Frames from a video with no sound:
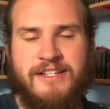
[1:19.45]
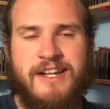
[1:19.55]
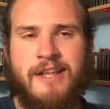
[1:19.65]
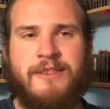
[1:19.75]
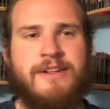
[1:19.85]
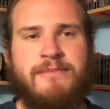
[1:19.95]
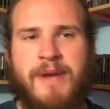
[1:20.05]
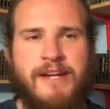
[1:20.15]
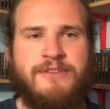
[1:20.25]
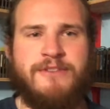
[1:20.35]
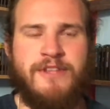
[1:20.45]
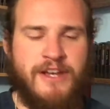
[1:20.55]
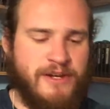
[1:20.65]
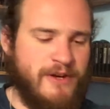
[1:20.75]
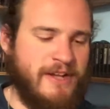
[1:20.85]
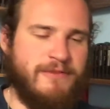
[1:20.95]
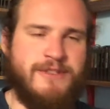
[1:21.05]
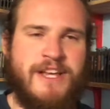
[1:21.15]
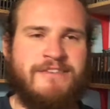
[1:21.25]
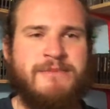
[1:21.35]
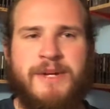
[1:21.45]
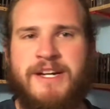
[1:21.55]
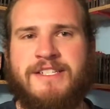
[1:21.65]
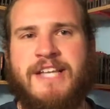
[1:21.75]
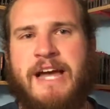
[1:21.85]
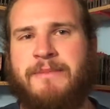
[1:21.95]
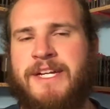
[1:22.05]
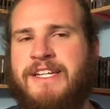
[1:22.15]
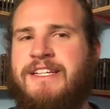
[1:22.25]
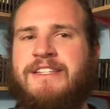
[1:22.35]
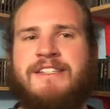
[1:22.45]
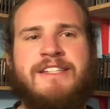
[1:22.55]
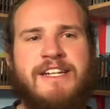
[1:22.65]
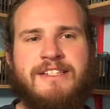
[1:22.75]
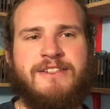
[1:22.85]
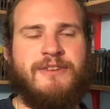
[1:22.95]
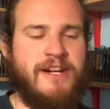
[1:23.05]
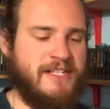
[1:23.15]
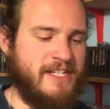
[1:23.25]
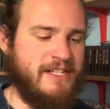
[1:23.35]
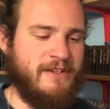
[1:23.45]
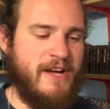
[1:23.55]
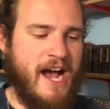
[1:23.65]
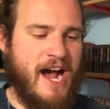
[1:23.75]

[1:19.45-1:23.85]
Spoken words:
Nothing major though, and for $7, I mean, it's a great deal.